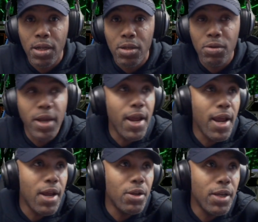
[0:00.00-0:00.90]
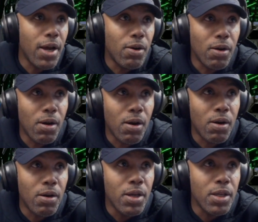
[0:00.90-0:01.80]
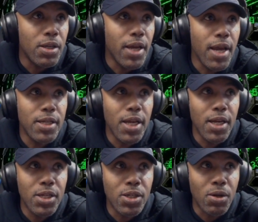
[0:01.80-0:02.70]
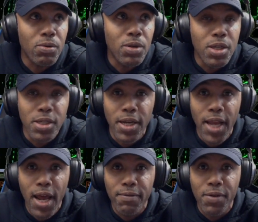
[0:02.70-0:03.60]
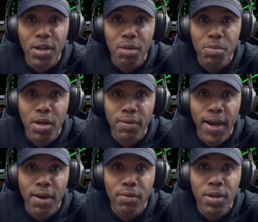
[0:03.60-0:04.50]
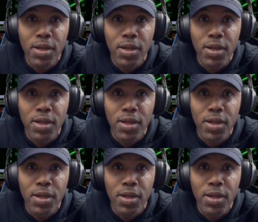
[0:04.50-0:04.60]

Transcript: You can't handle your alcohol. You can't take a joke. You're not fun to be around.